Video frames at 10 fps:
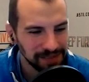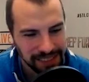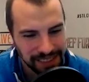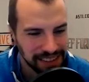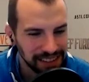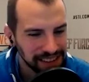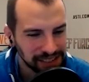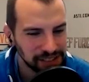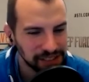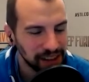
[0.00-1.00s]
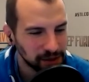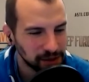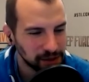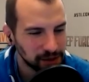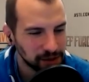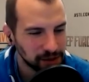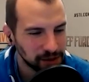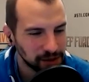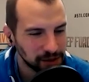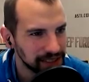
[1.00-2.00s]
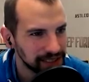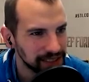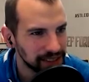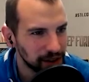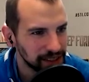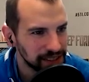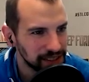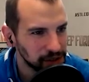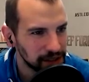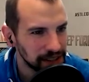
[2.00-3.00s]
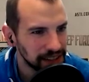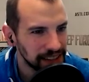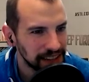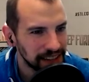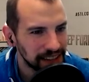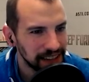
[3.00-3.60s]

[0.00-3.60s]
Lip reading: just not as widely embraced across the industry?